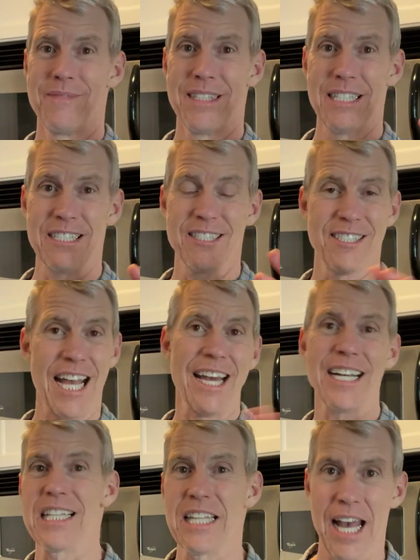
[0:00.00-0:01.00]

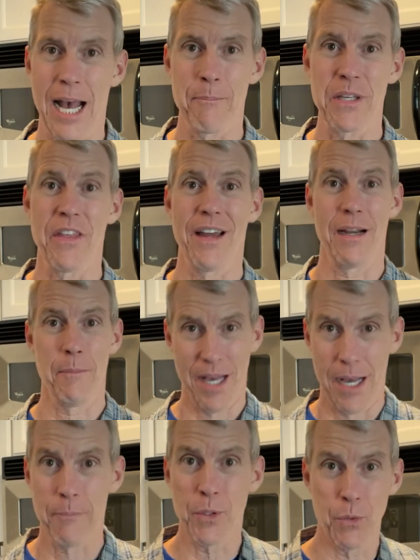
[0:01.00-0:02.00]
ecstatically happy that I'm
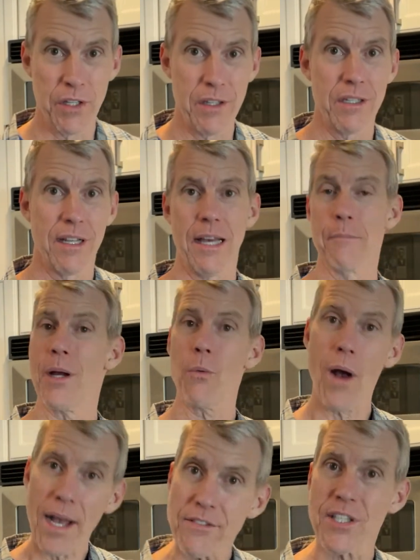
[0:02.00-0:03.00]
happy with it, and my
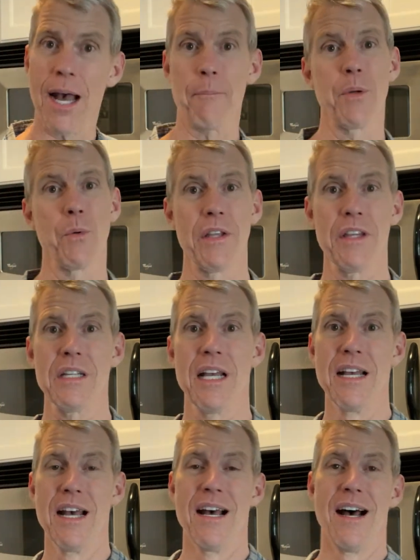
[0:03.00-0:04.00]
wife's happy with it.
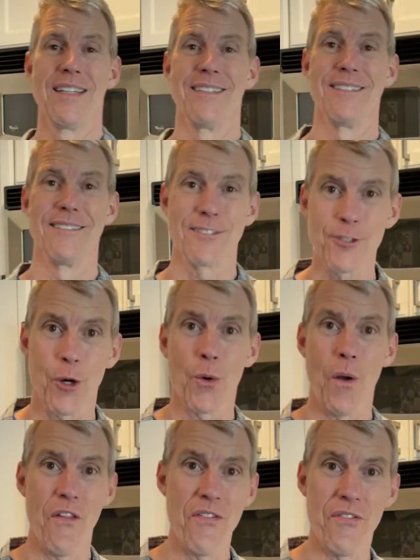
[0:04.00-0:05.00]
So
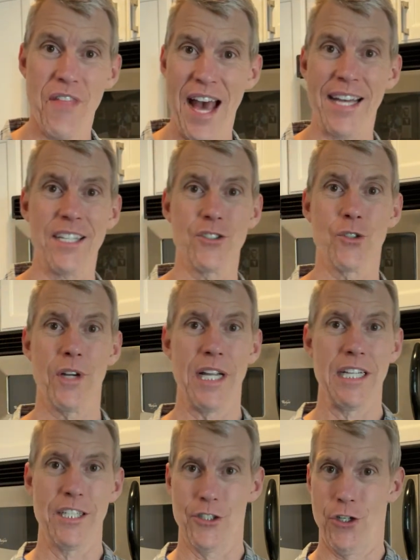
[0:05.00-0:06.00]
that is
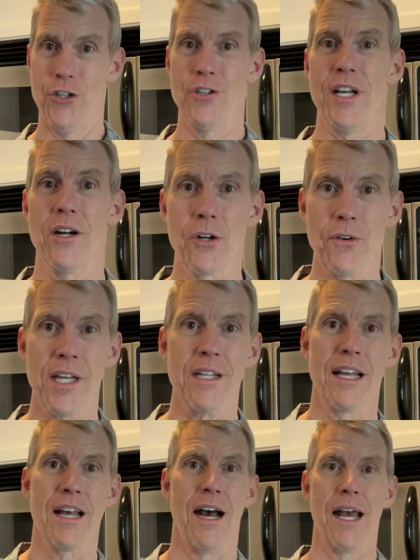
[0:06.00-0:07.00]
great. It turned out great.
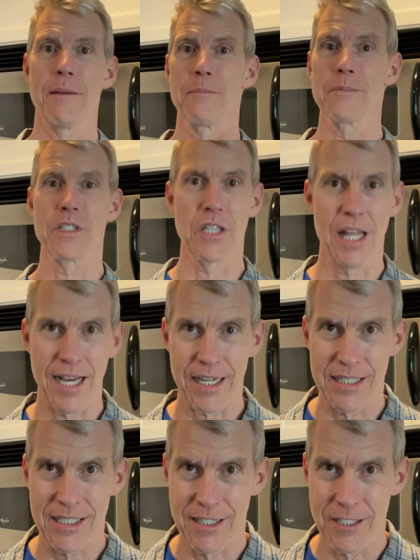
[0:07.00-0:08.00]
I'm glad I
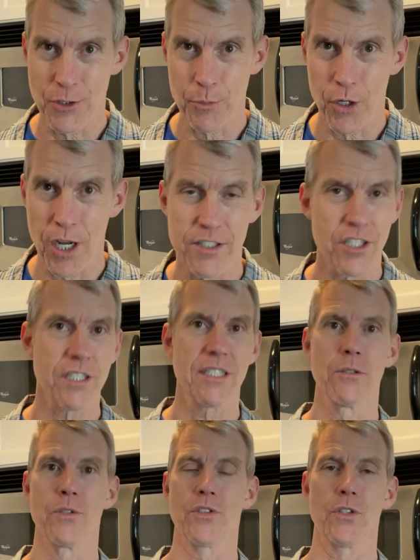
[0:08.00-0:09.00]
did this project. It
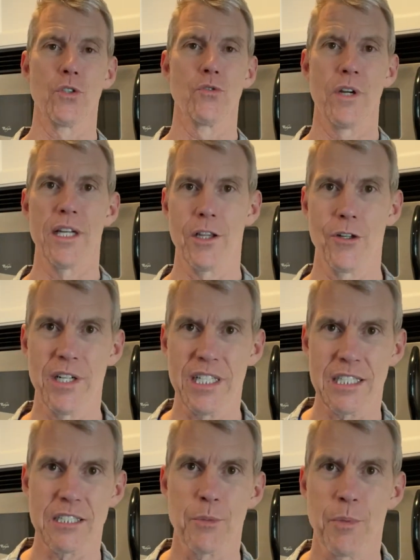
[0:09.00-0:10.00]
was a great learning
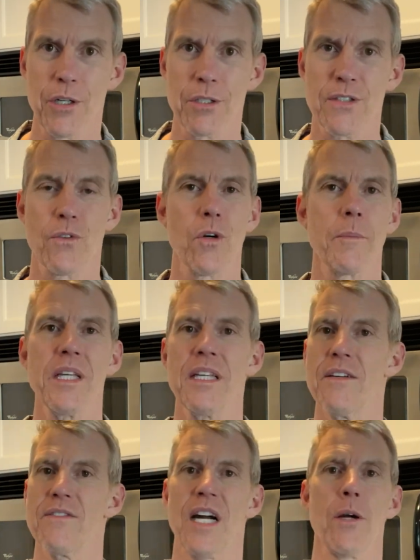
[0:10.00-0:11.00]
experience for me.
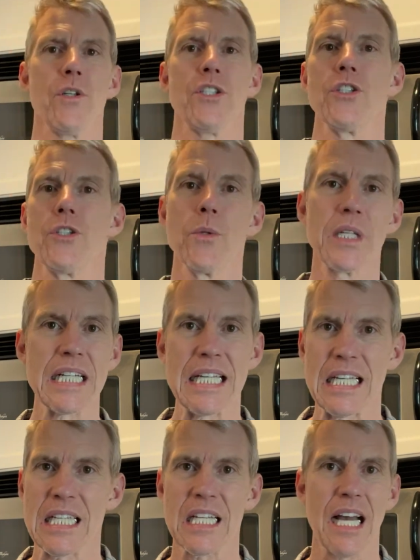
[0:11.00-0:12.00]
If I were to do it
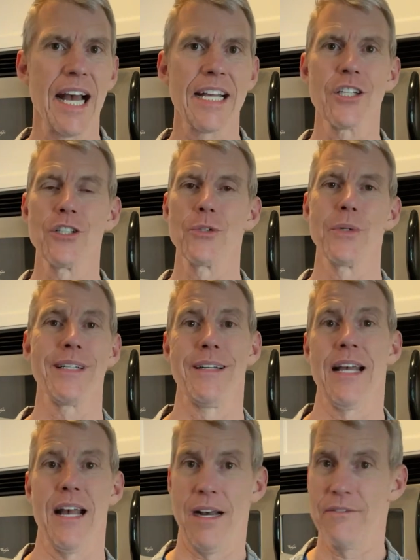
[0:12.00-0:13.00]
again, I could do it in
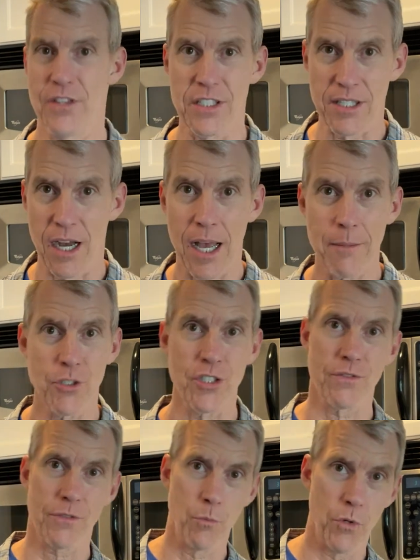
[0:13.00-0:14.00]
half the time,
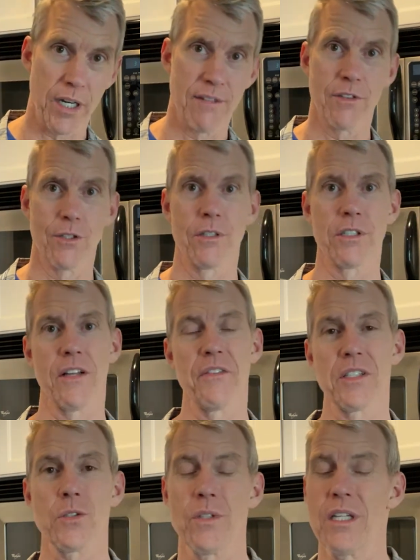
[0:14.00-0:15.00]
just from what I've learned on
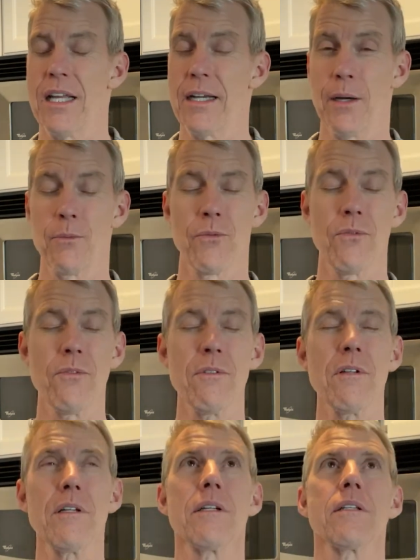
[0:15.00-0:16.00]
this one. And I
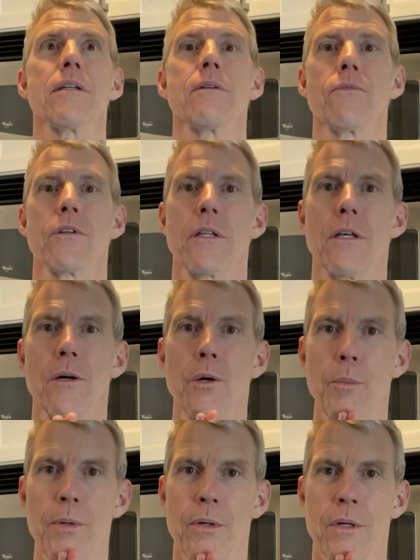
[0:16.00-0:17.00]
really, really
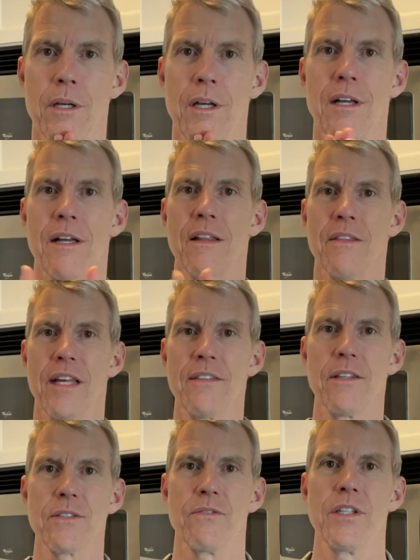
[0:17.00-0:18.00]
hope that
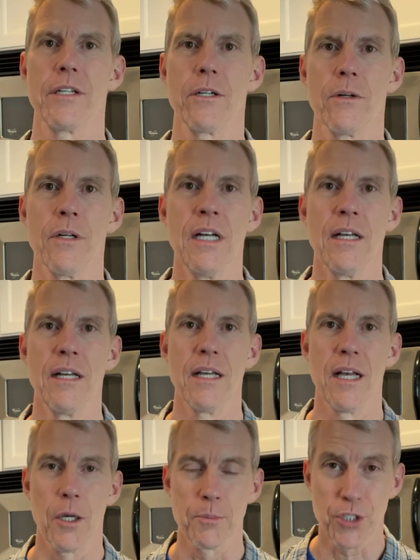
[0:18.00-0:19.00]
this video
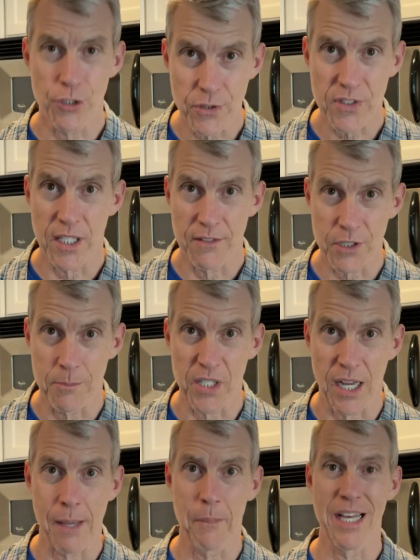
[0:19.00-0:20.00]
helps you save some
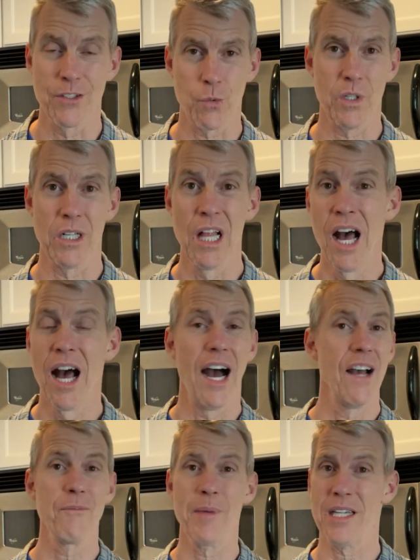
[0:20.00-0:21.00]
time as well.
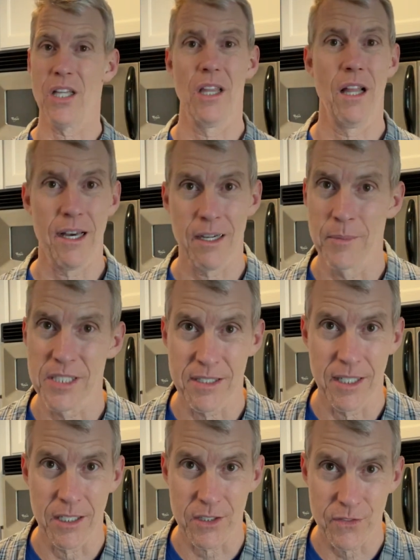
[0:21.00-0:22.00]
I've made a lot of
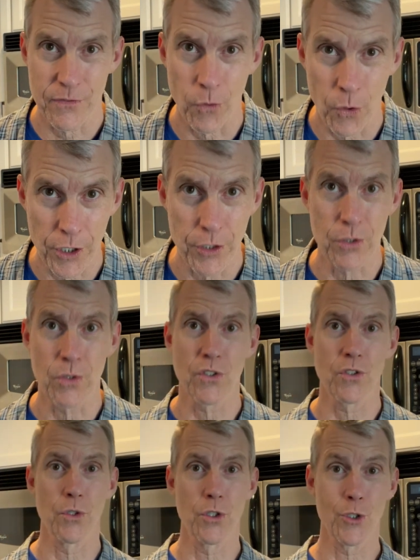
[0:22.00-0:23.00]
mistakes for you,
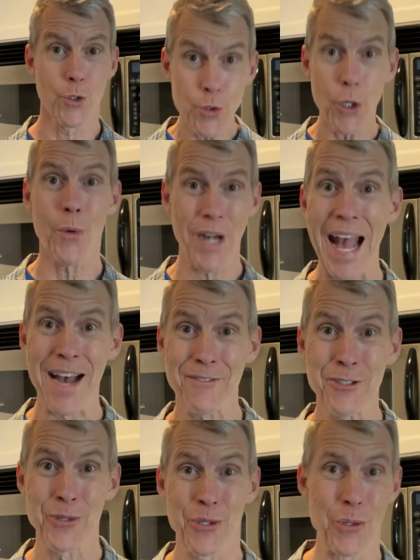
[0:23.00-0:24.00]
so you don't have
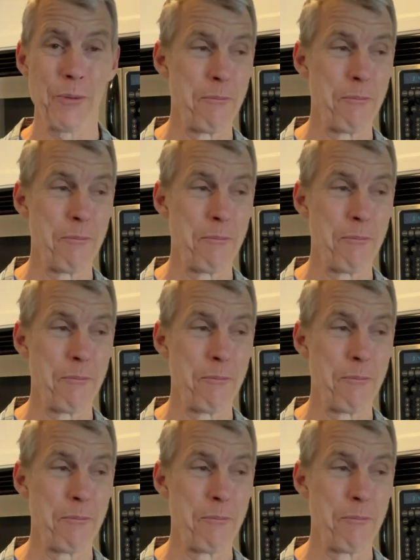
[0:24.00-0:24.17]
to.